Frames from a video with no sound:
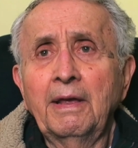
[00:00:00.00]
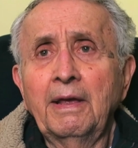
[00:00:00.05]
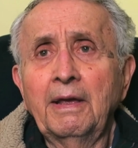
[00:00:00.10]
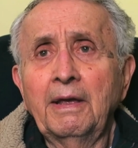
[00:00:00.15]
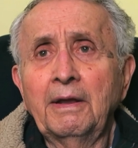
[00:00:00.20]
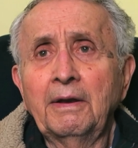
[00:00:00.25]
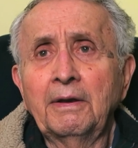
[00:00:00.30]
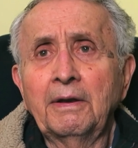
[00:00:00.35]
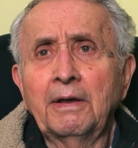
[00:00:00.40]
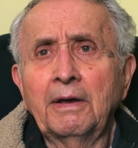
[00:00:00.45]

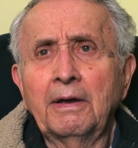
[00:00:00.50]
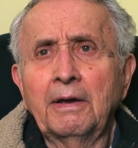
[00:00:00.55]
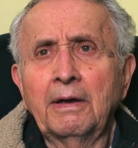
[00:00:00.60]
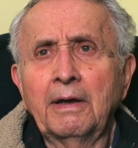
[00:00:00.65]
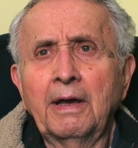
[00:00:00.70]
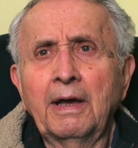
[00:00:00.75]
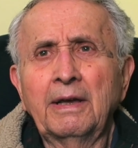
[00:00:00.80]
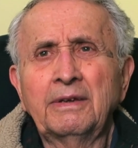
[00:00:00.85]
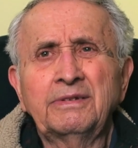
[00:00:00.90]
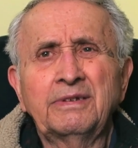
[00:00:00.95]
And
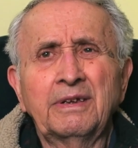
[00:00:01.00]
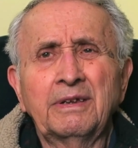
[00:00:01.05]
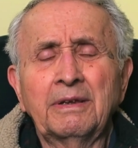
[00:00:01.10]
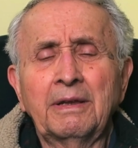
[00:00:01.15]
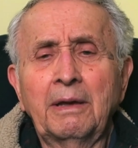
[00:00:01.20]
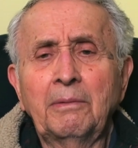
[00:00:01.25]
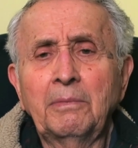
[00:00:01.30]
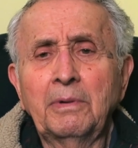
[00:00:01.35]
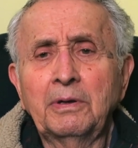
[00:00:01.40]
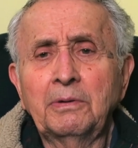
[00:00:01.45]
I said,
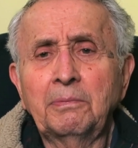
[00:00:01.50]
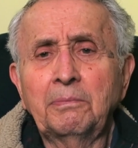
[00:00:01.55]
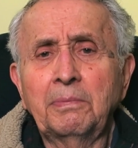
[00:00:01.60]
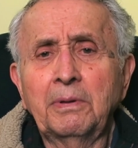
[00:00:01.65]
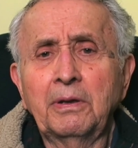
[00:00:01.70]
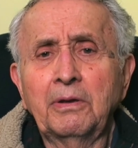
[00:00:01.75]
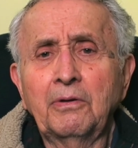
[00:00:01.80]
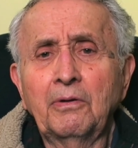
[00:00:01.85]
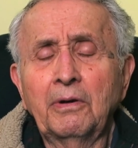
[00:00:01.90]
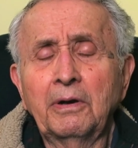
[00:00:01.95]
I must
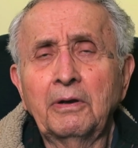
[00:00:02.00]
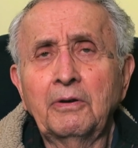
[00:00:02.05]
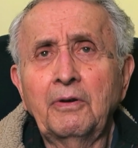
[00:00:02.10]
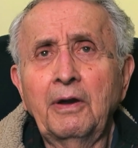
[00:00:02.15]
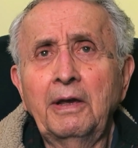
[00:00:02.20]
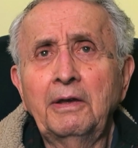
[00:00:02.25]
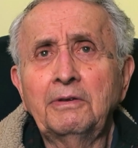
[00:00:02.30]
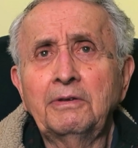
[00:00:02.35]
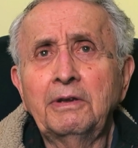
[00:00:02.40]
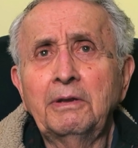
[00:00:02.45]
be going
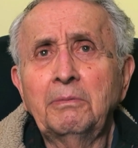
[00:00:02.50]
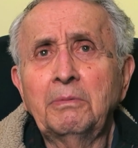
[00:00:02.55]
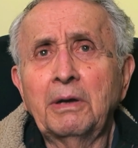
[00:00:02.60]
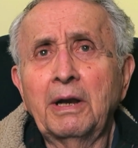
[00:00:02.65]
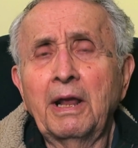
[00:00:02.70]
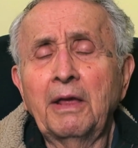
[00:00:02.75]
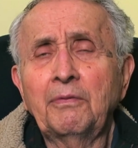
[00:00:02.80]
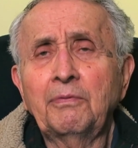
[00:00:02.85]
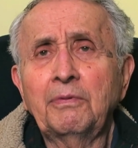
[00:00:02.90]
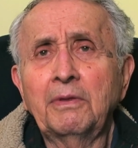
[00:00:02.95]
crazy,
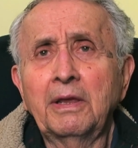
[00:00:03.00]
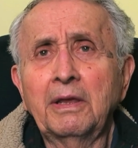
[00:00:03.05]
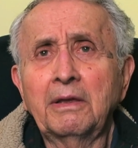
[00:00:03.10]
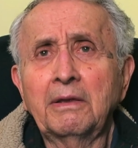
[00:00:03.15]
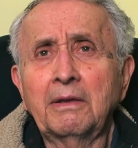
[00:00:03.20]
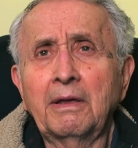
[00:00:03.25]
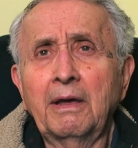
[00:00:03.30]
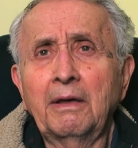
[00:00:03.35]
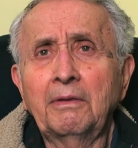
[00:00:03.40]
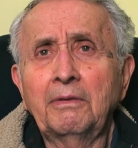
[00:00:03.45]
but I
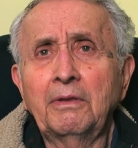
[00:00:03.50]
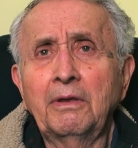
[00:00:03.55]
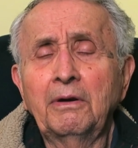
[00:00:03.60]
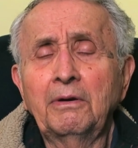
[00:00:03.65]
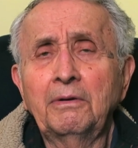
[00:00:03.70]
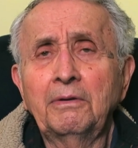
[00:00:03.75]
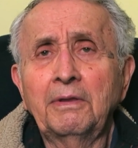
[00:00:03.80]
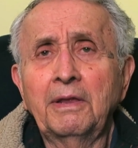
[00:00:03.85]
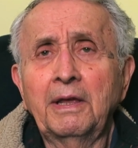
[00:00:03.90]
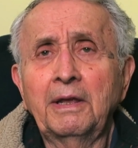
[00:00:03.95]
think I know
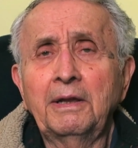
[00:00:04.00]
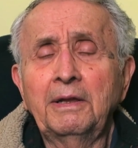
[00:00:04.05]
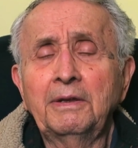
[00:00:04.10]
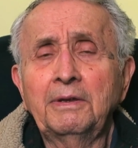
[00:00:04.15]
who that